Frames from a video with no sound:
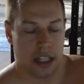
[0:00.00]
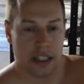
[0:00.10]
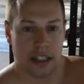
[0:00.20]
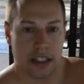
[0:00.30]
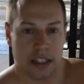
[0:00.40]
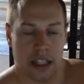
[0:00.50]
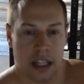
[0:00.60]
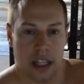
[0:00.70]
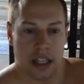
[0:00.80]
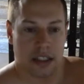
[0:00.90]
anything
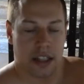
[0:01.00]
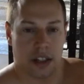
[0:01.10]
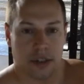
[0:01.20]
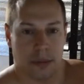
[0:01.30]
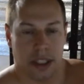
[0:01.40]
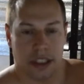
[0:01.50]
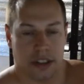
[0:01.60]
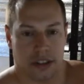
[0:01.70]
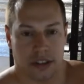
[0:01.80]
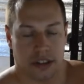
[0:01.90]
tells me that
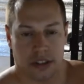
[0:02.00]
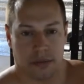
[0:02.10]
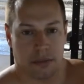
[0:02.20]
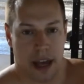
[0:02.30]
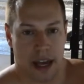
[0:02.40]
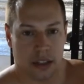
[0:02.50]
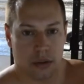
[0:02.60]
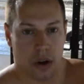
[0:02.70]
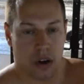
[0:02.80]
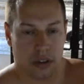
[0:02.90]
it's just bad
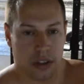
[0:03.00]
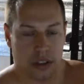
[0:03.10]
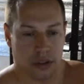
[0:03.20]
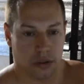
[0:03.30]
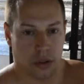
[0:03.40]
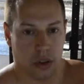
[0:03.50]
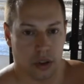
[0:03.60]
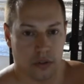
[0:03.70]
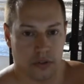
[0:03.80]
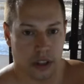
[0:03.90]
quality
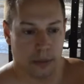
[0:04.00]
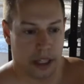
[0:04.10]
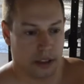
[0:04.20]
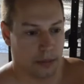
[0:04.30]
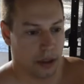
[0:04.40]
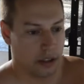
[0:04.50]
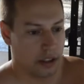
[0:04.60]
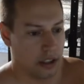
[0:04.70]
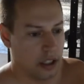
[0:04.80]
control from Exmark.